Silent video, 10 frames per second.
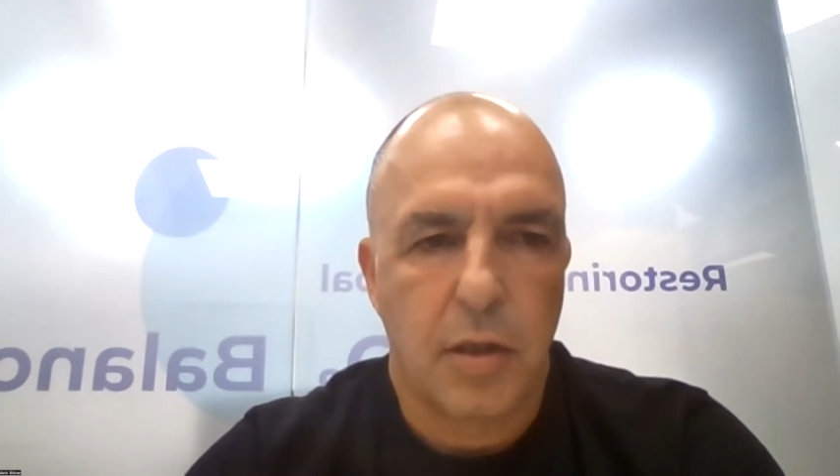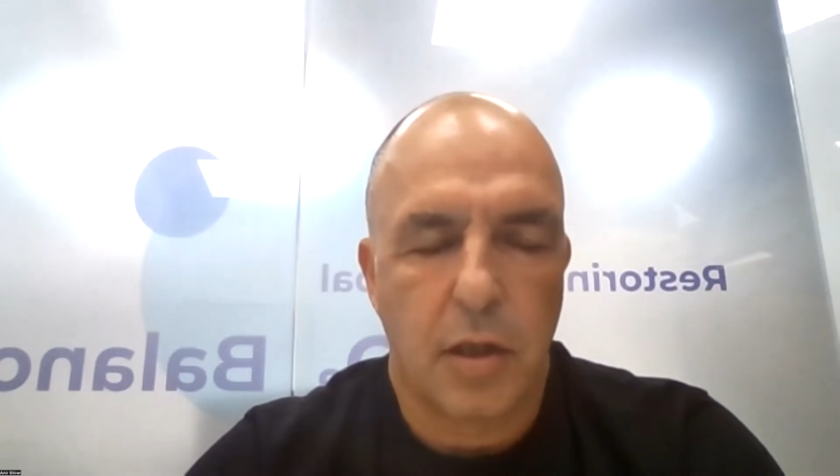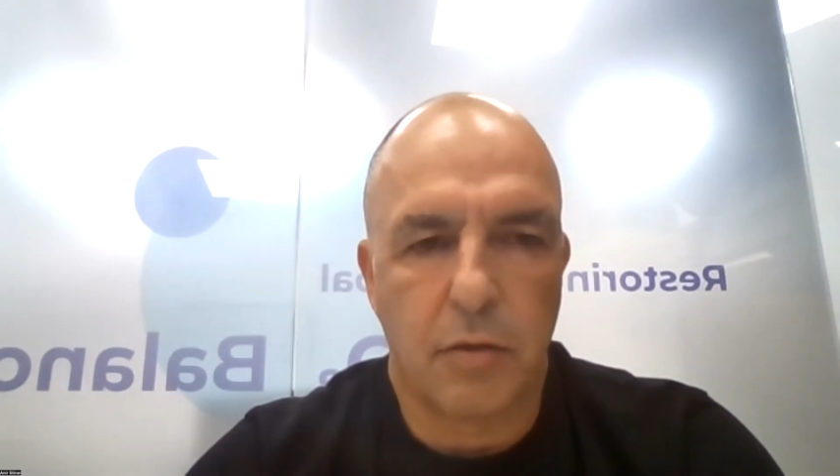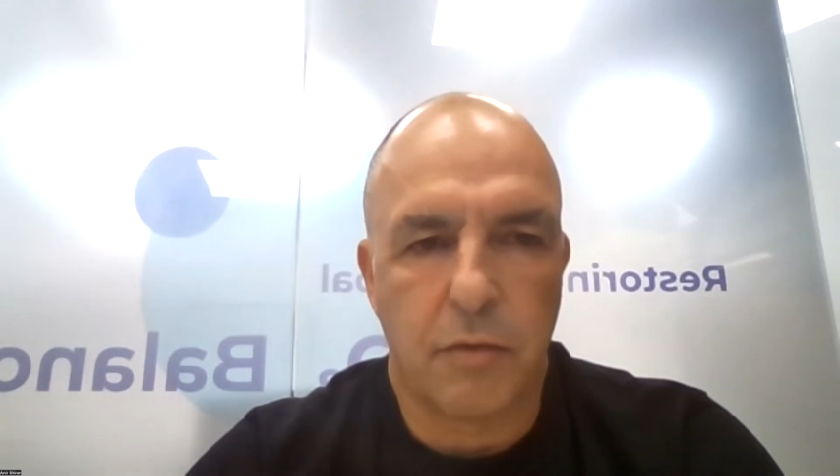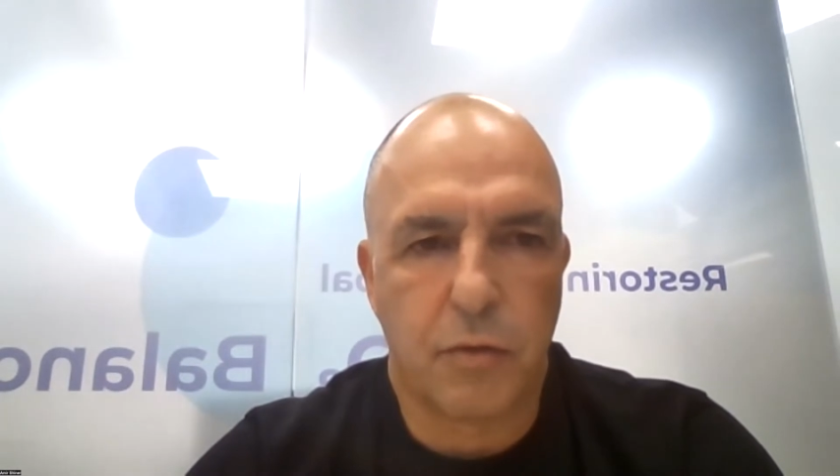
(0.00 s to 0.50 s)

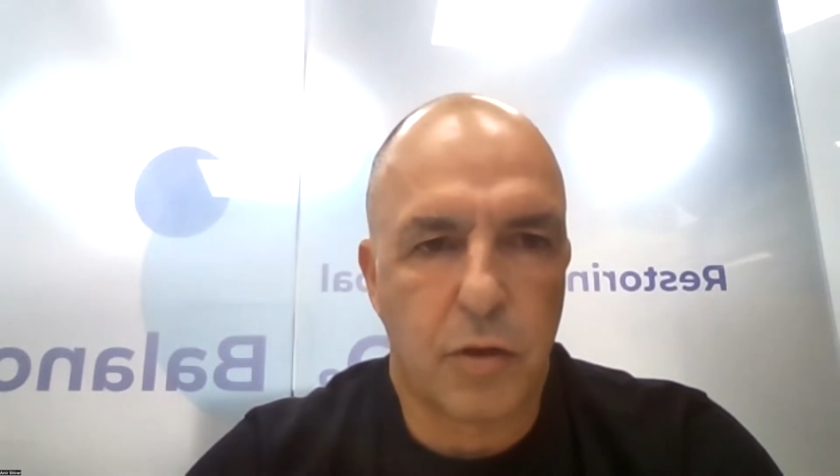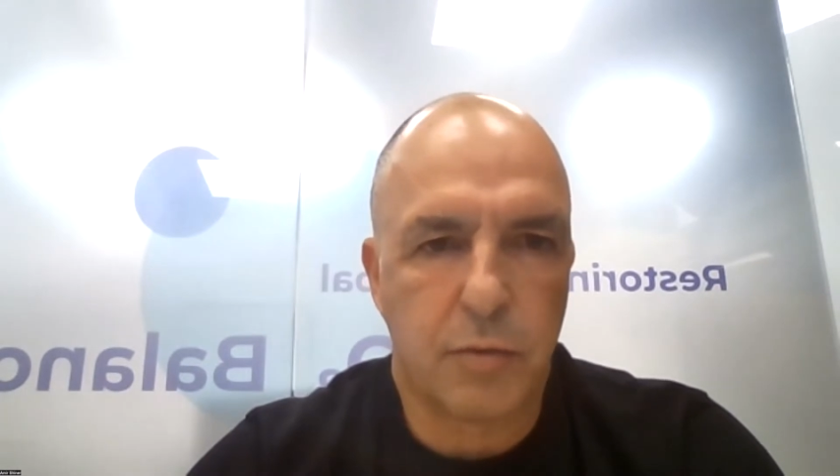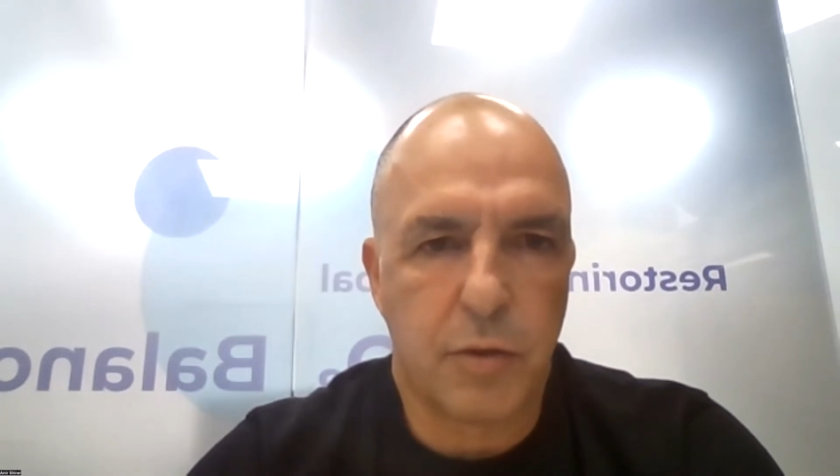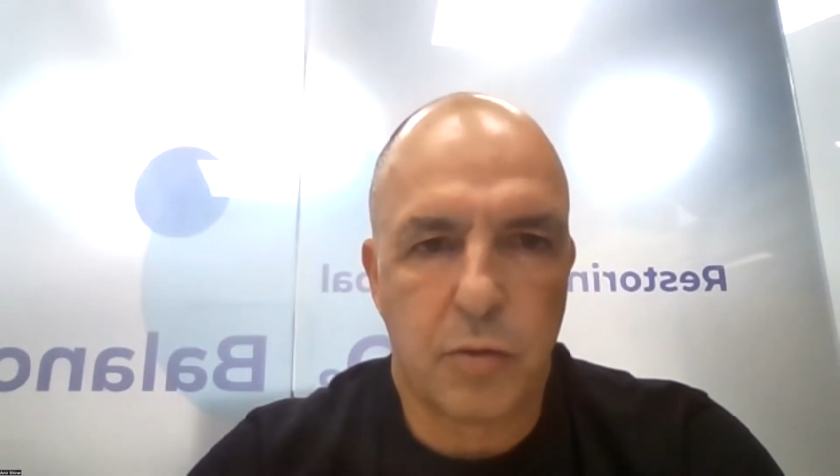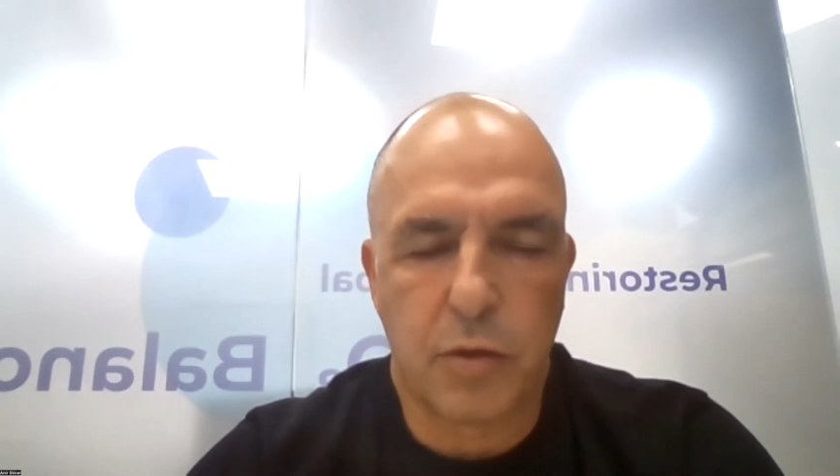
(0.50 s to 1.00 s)
And of course,
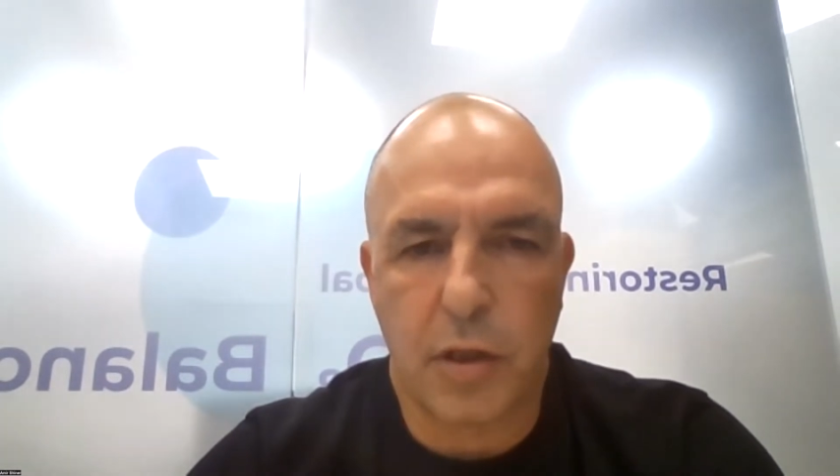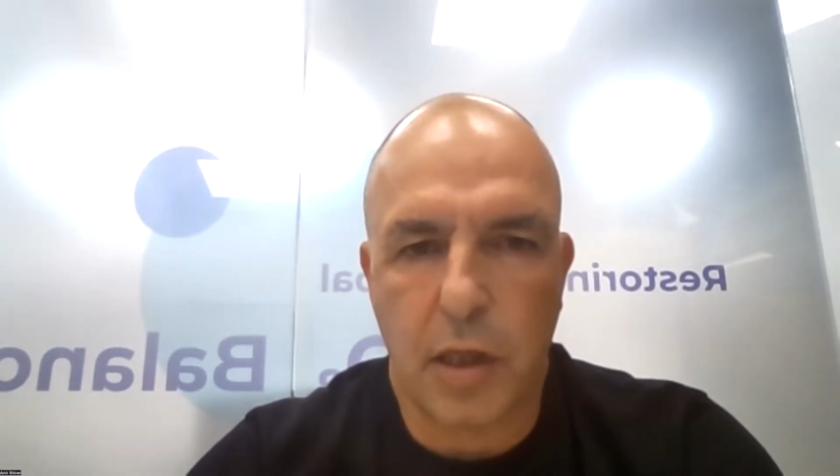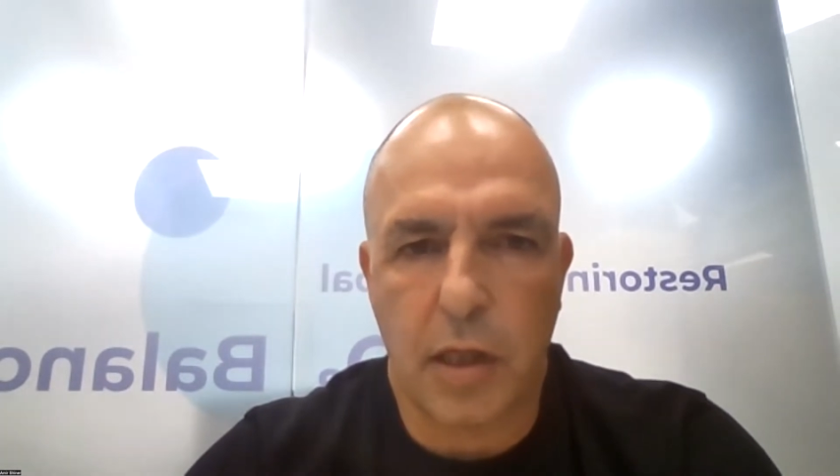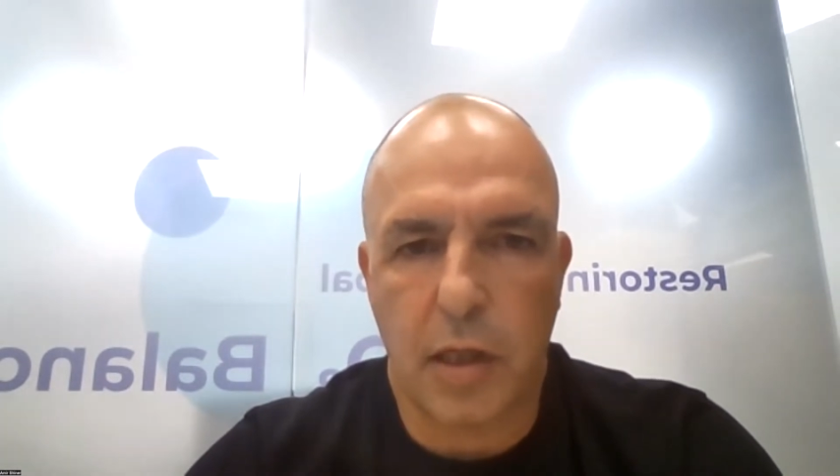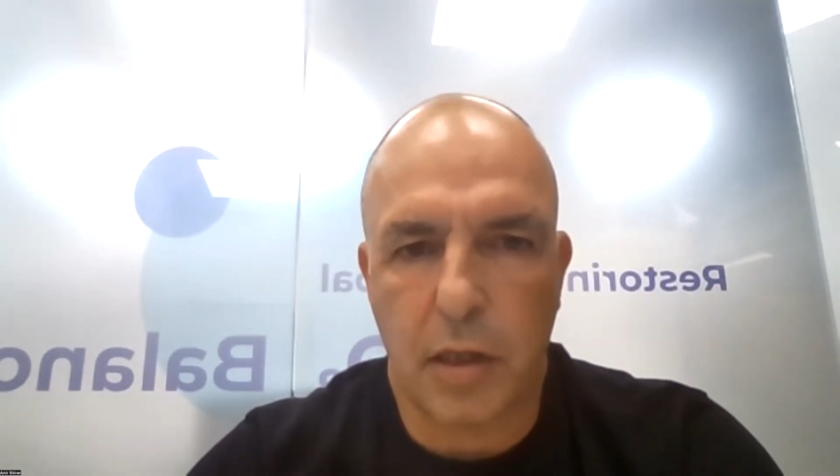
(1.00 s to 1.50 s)
we took
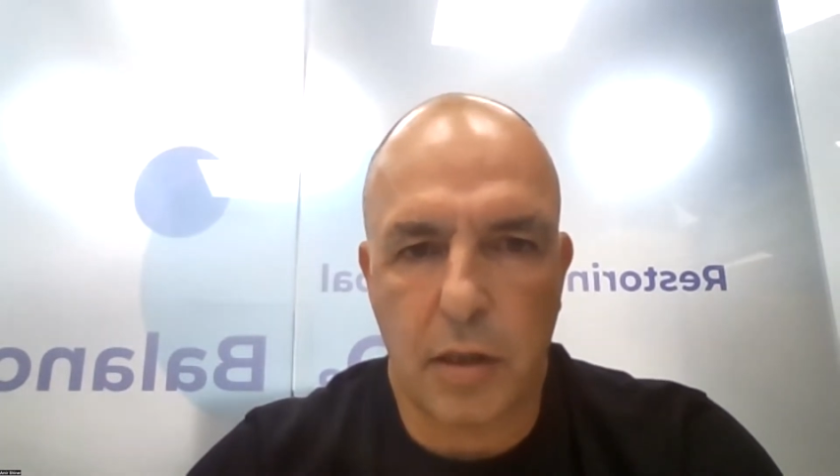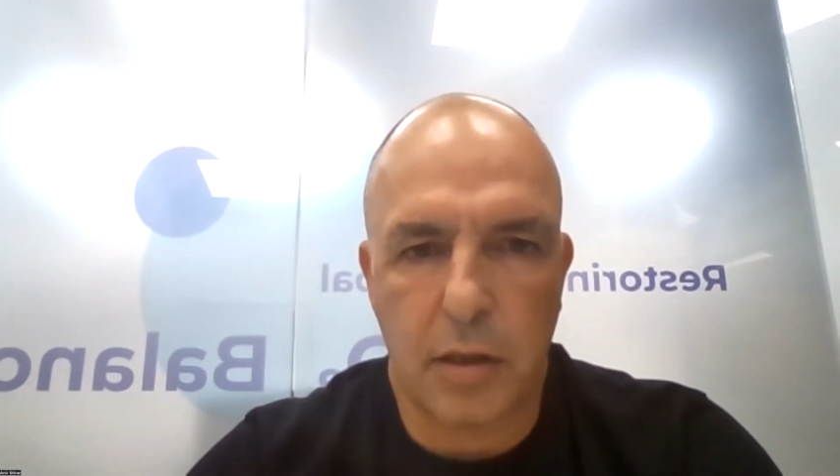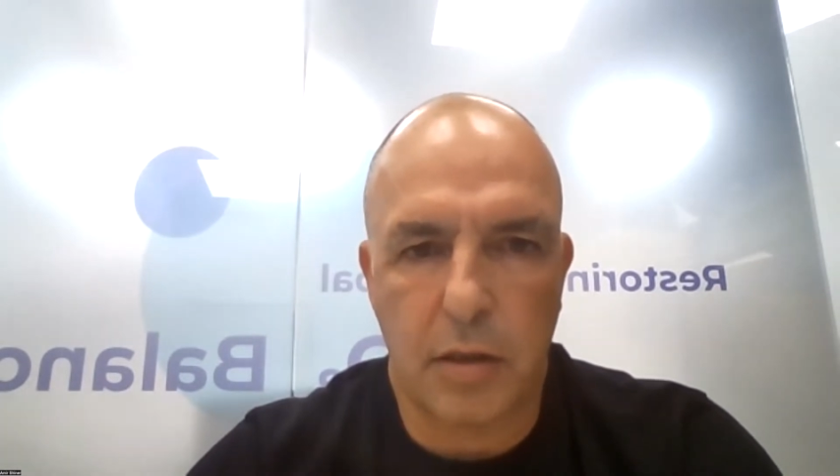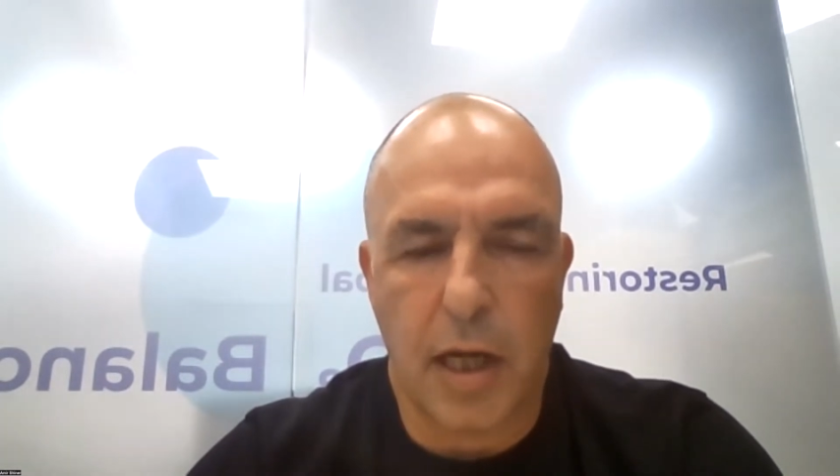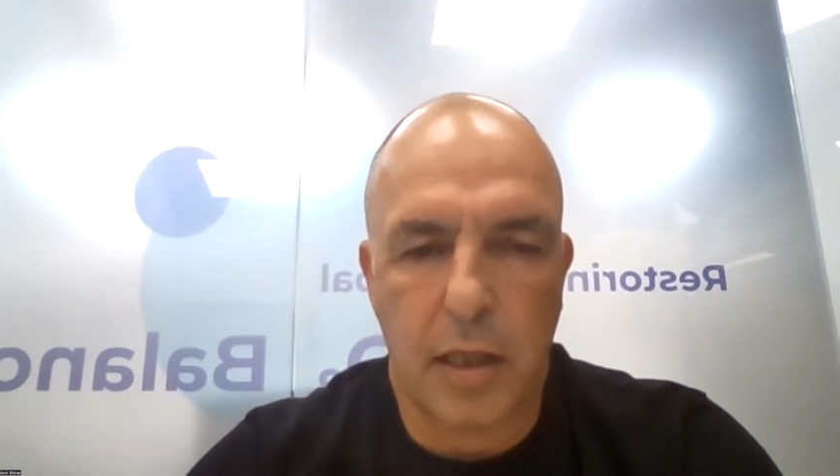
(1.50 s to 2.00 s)

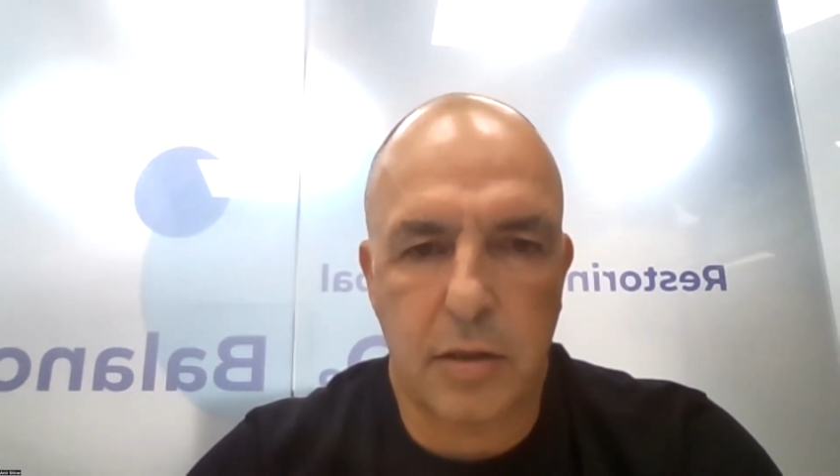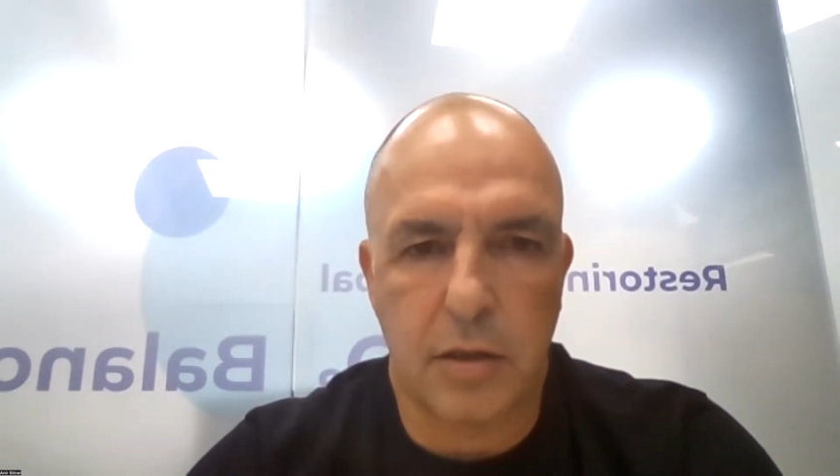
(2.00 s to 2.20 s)
that